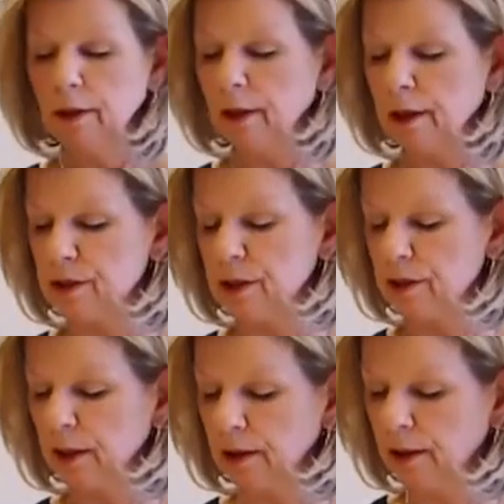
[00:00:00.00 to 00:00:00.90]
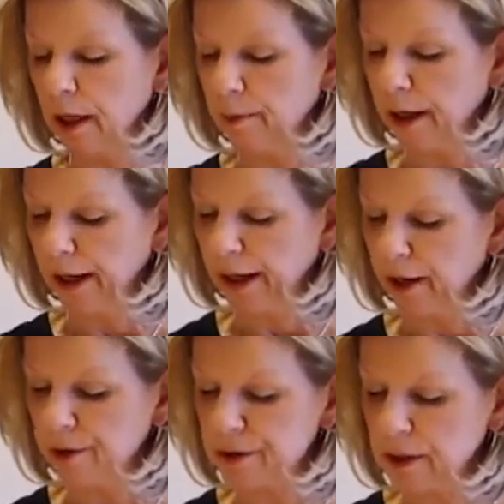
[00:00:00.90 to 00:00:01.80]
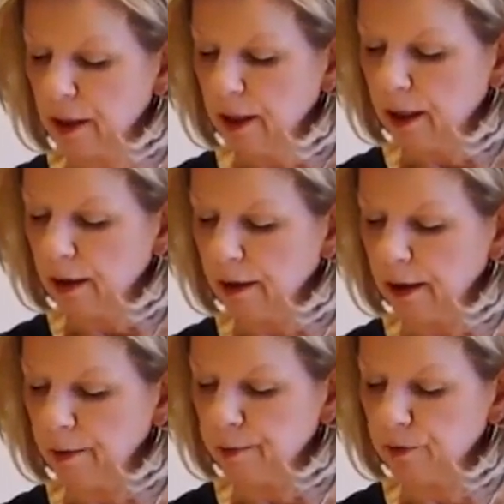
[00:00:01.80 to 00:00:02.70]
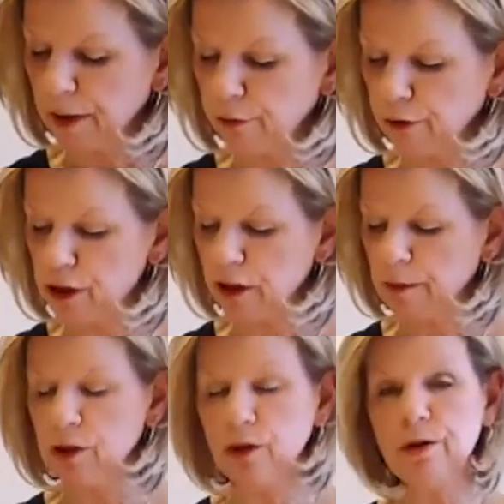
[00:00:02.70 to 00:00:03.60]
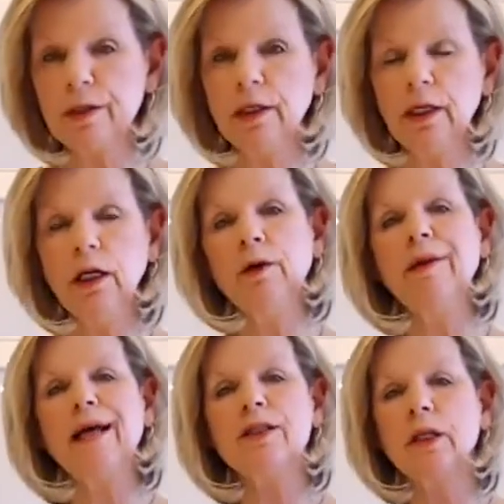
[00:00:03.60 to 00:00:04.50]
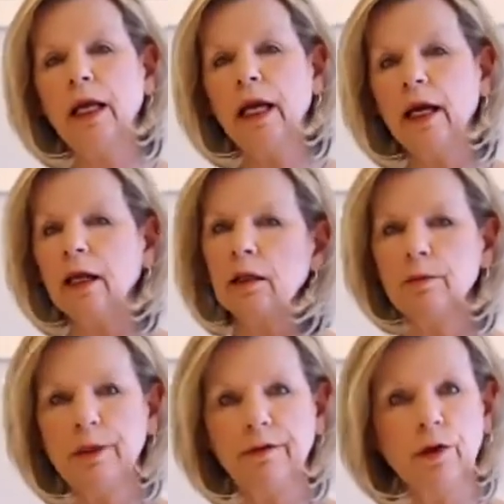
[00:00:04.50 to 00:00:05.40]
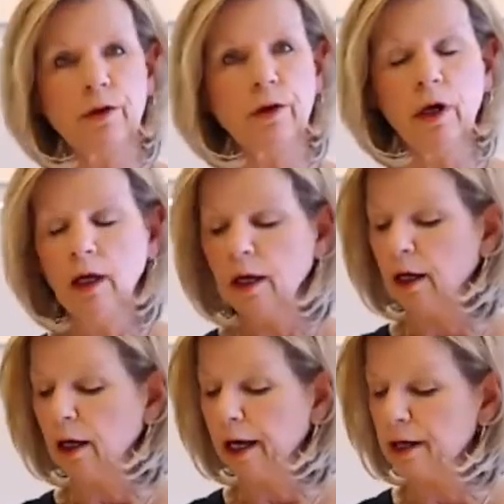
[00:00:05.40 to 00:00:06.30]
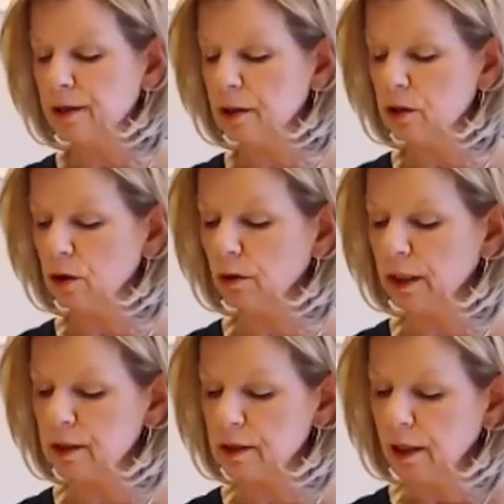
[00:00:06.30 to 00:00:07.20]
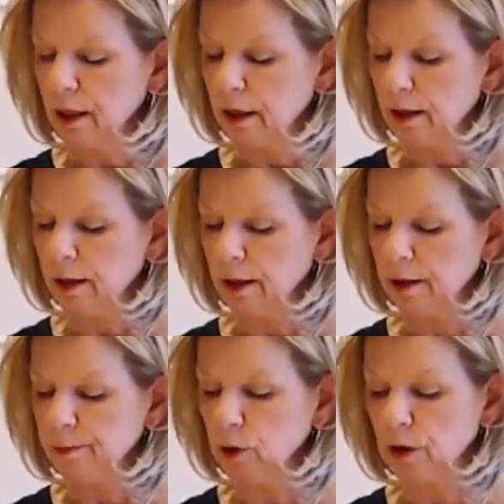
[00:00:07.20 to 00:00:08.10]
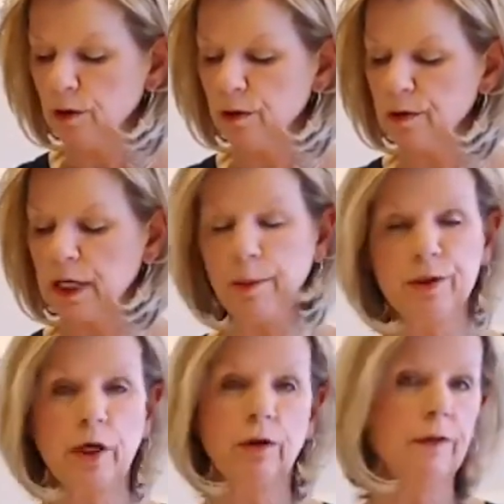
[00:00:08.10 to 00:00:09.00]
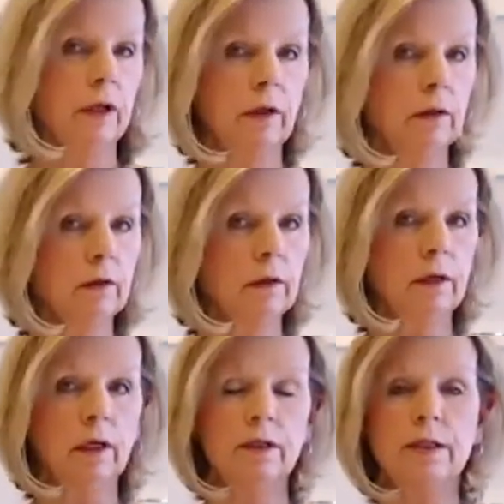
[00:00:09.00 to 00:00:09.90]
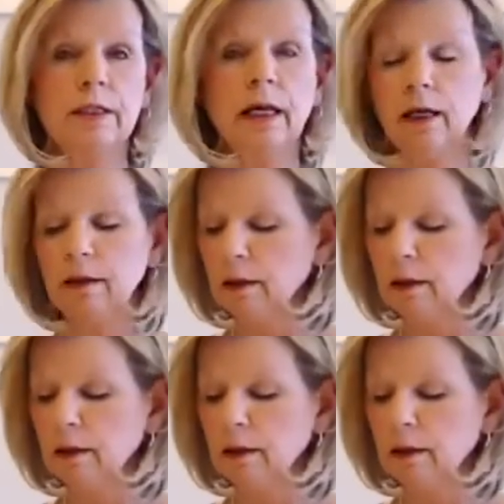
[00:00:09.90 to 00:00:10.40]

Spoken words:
seasoning at my house. You've got the fresh lemon juice in here. That's going to add a little bit of your acid to it. You can use apple cider vinegar instead,